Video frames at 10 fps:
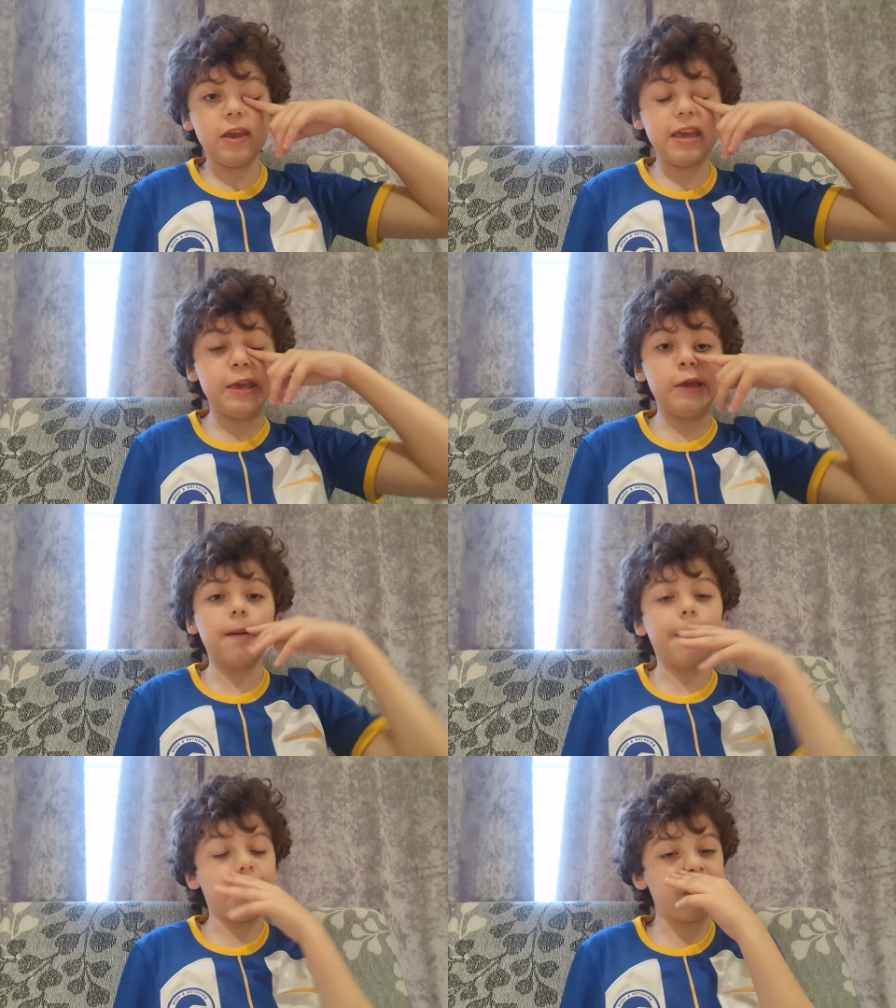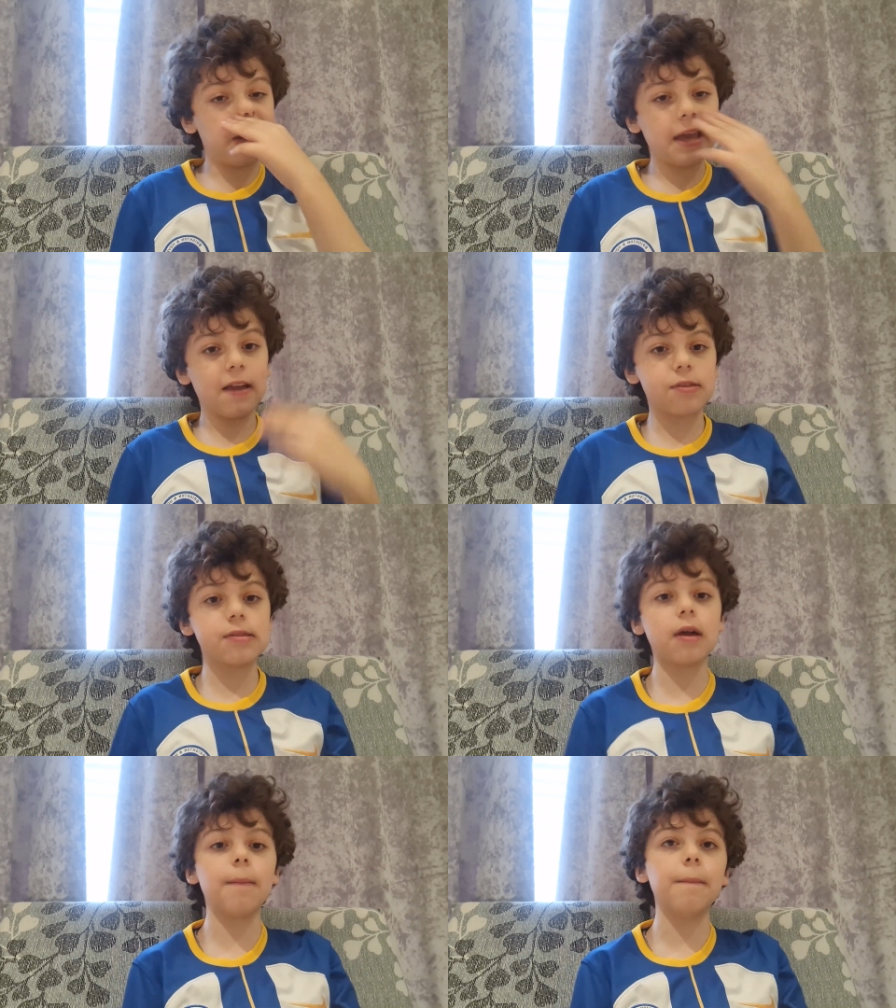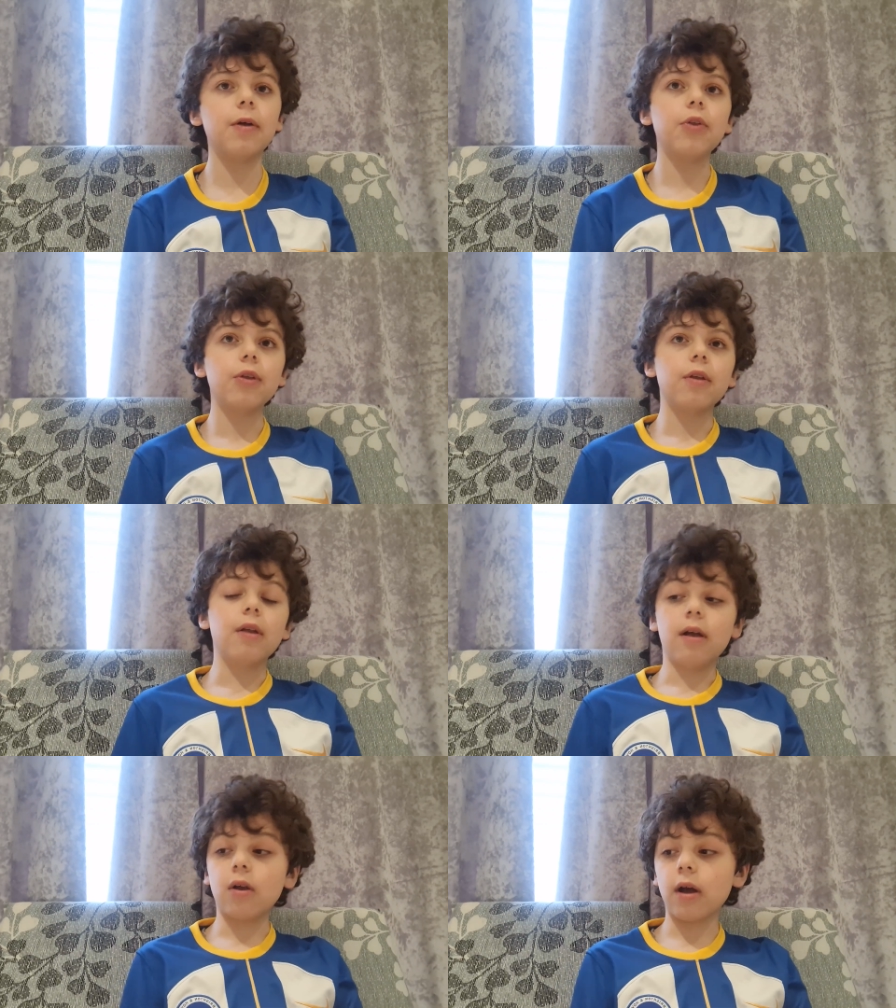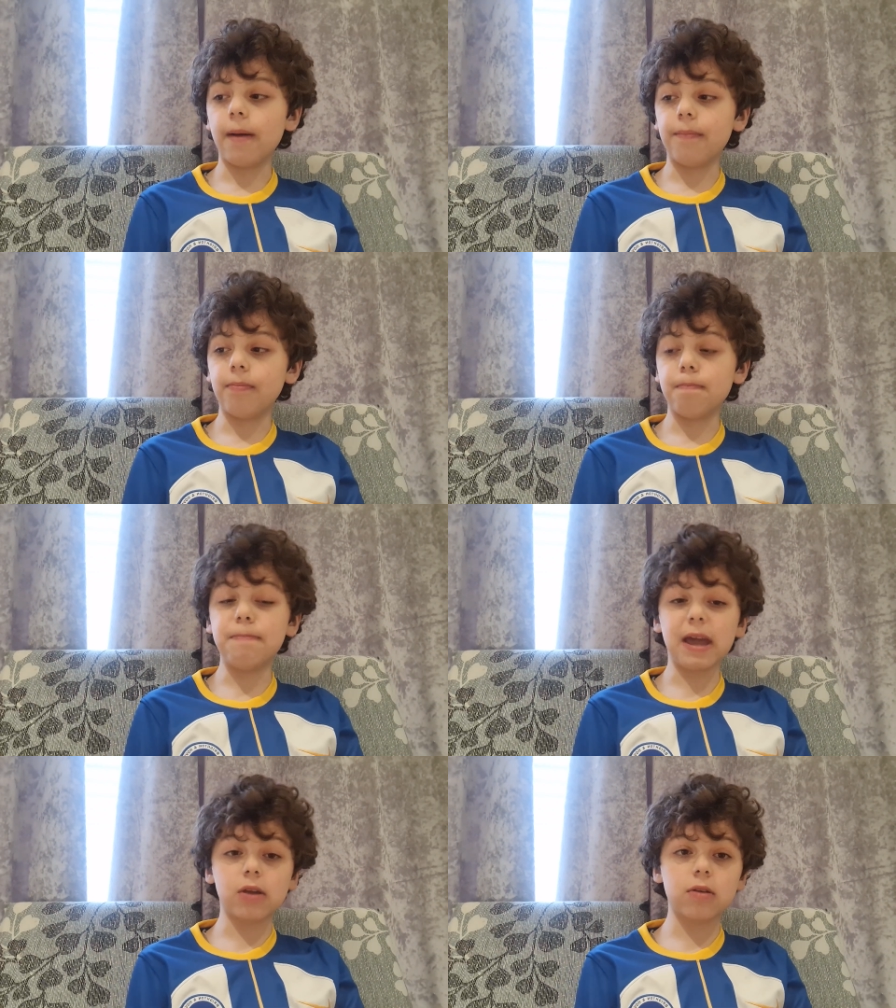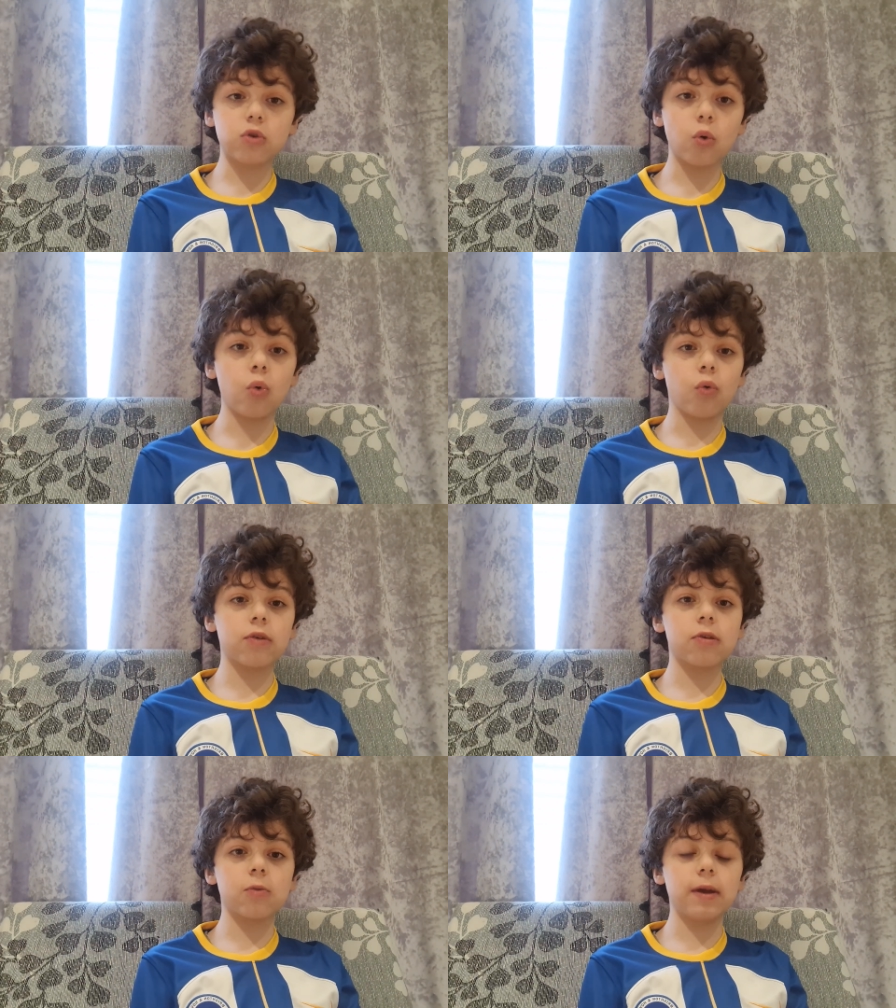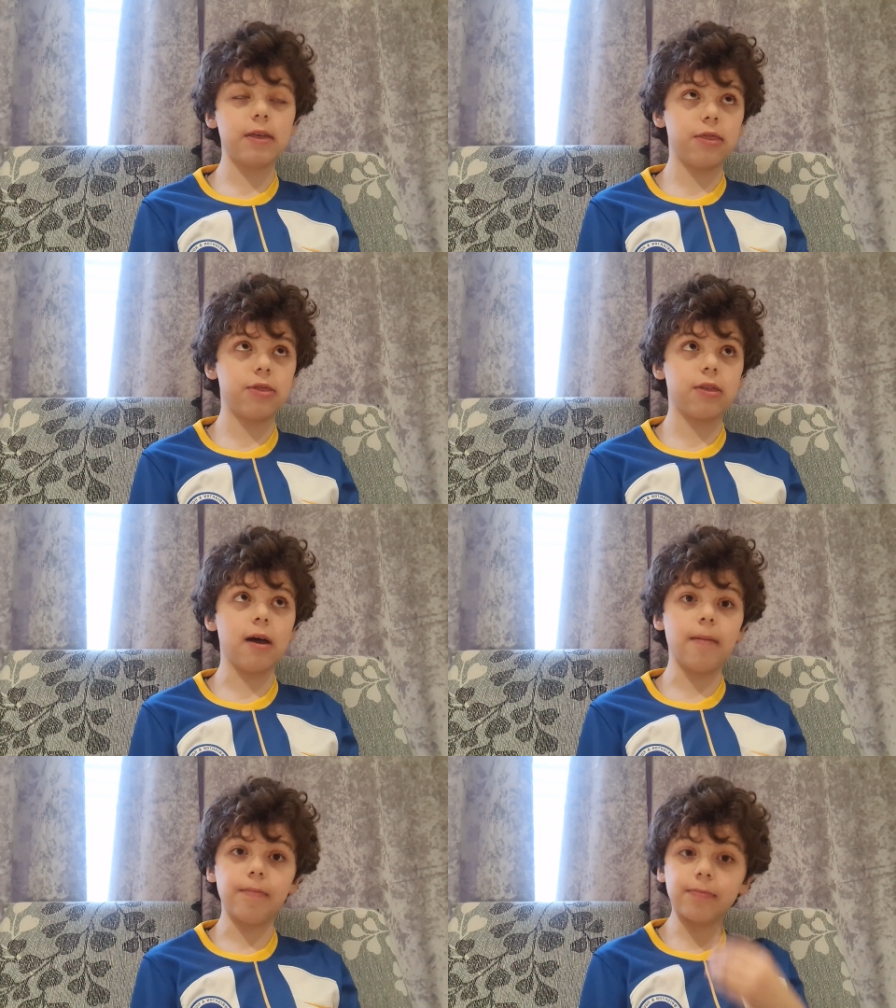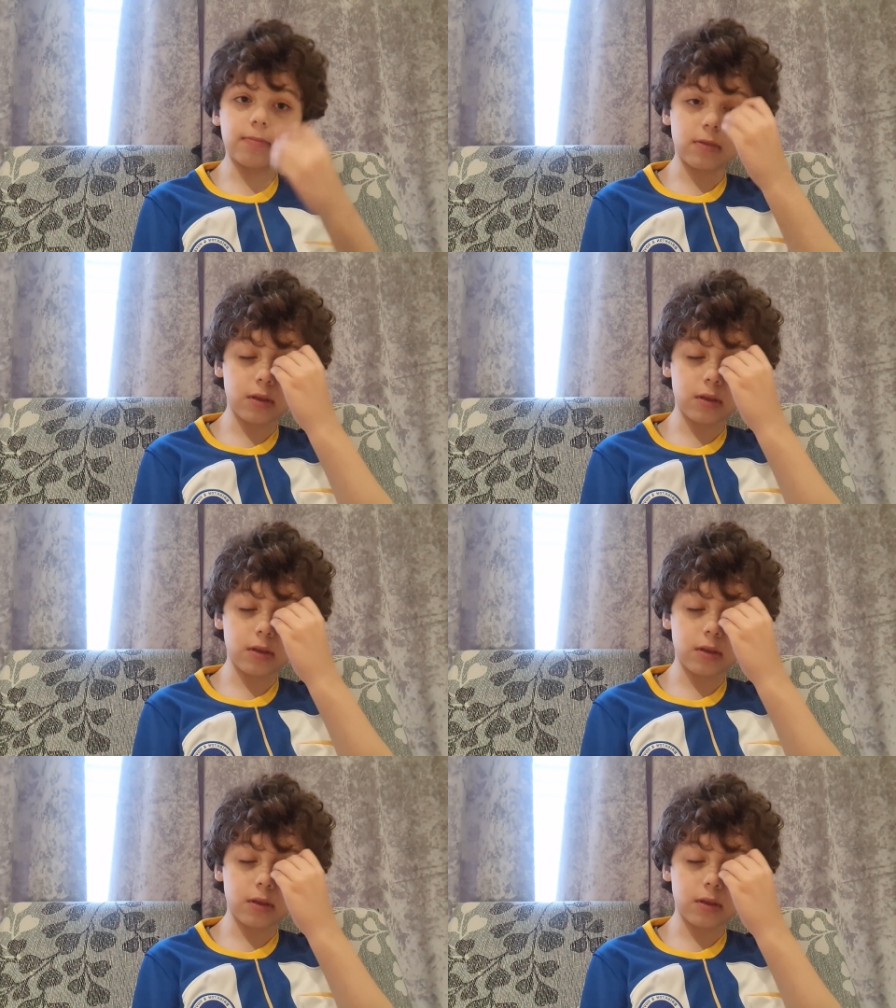He apparently had some um, big talks with um,